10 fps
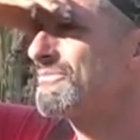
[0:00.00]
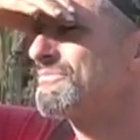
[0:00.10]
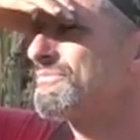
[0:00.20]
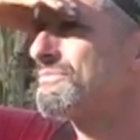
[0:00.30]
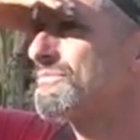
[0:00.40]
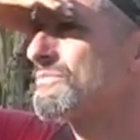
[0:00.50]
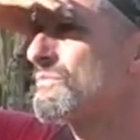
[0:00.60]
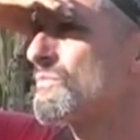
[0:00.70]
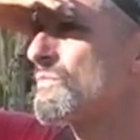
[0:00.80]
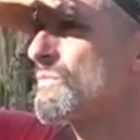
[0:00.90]
I'm asking a
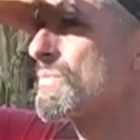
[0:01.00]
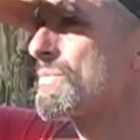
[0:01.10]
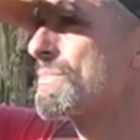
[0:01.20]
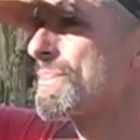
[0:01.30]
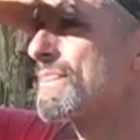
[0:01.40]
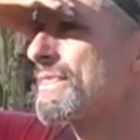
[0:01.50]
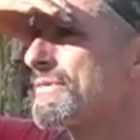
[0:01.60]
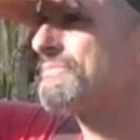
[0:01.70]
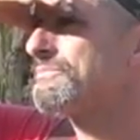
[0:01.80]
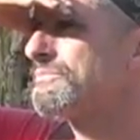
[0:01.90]
logistical question.
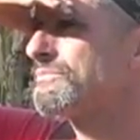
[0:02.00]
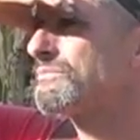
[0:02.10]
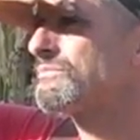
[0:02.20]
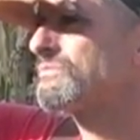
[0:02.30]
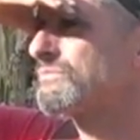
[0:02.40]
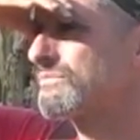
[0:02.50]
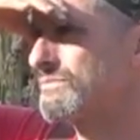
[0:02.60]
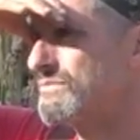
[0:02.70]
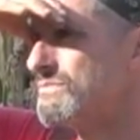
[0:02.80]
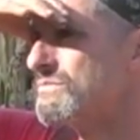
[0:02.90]
So you'll cover
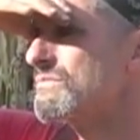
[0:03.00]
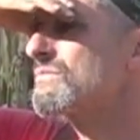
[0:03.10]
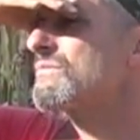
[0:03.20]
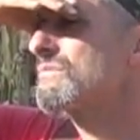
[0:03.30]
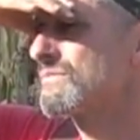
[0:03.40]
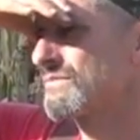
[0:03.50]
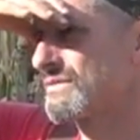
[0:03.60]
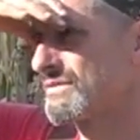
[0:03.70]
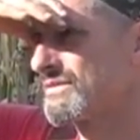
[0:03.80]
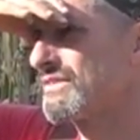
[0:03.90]
this with cardboard
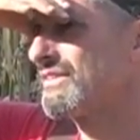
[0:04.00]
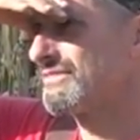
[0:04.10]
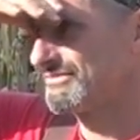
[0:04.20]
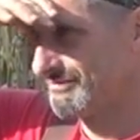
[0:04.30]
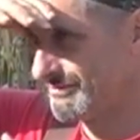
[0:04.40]
now, or are you waiting until the spring?